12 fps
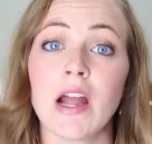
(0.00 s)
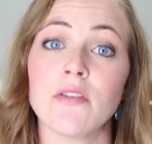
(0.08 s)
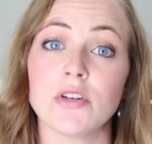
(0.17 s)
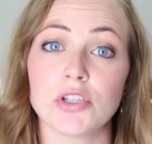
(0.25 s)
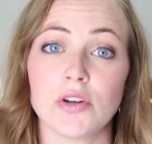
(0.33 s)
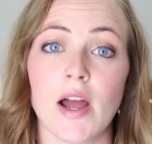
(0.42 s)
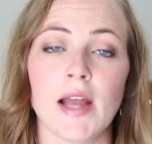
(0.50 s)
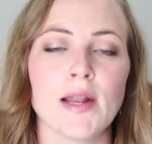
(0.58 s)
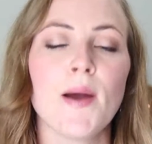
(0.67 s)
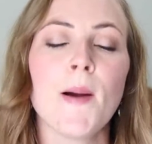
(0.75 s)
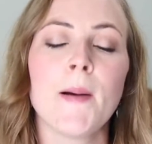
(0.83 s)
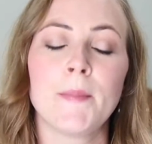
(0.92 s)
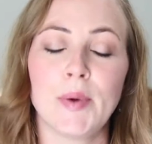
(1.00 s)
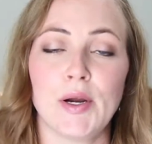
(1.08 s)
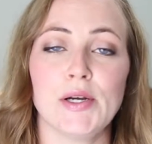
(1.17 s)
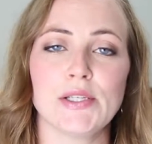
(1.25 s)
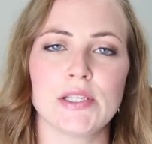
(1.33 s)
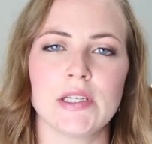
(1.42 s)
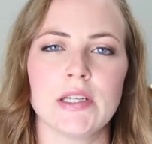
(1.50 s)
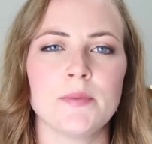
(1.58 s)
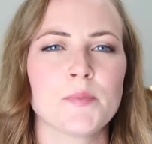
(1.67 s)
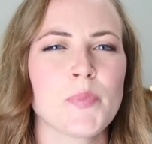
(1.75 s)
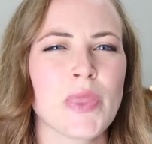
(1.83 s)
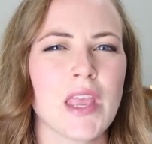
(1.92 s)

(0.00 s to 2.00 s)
ever tried personally.